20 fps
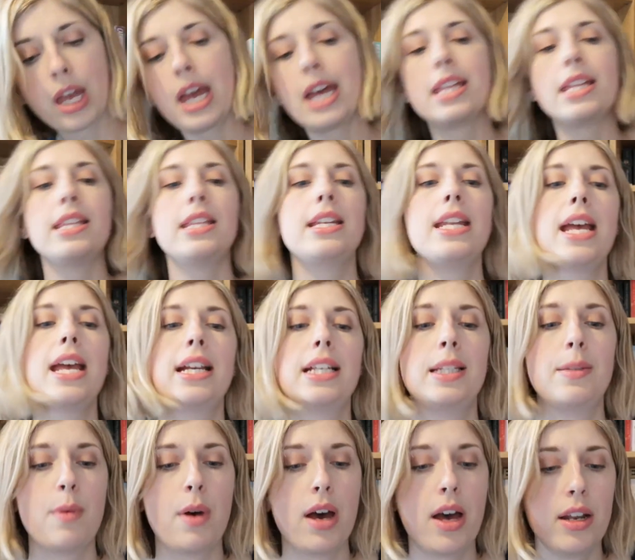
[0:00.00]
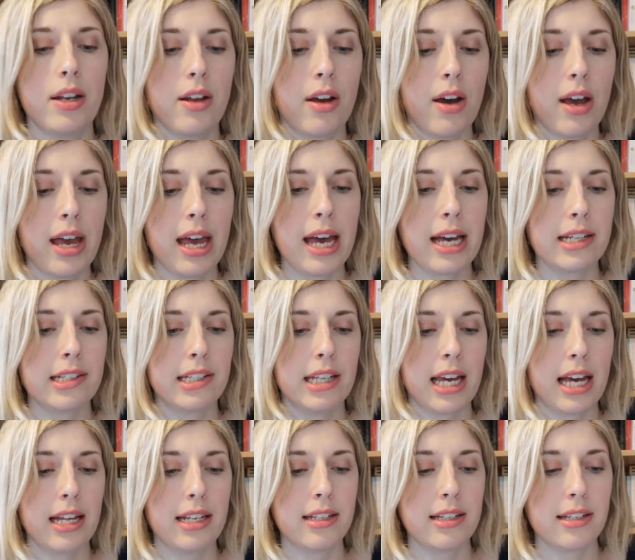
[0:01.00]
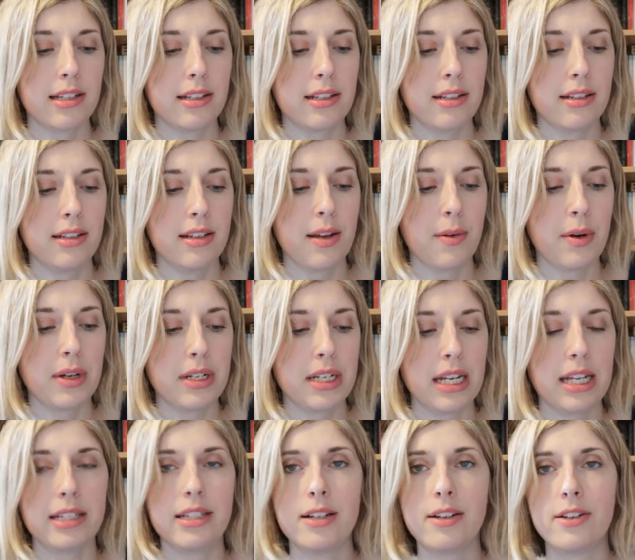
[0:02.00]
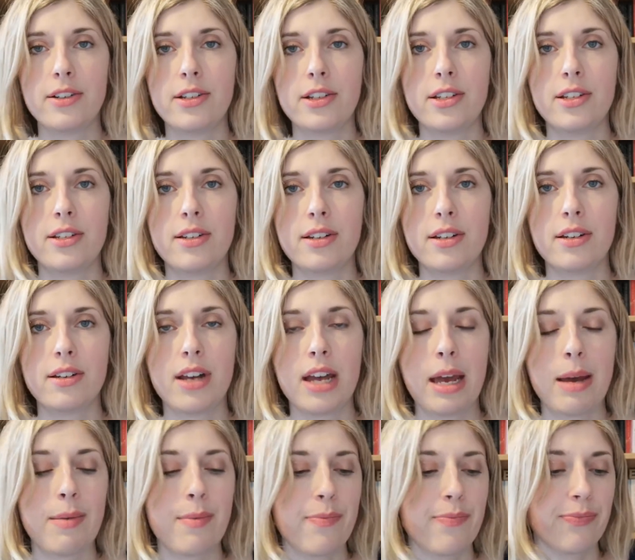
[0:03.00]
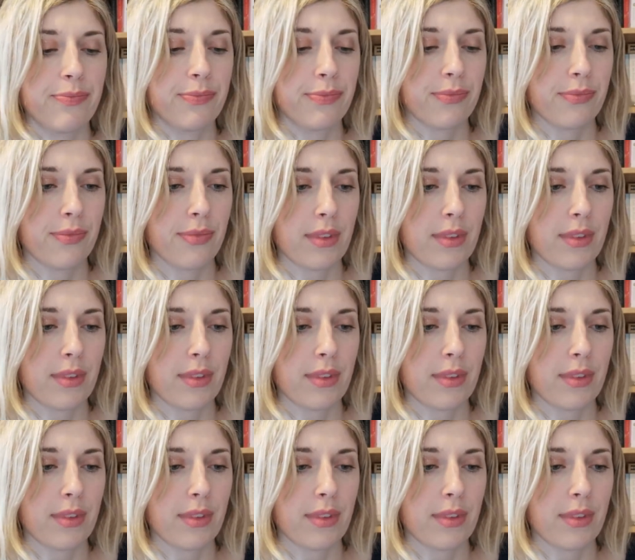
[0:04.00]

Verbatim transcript: And then the next one, I actually had no idea till I just um,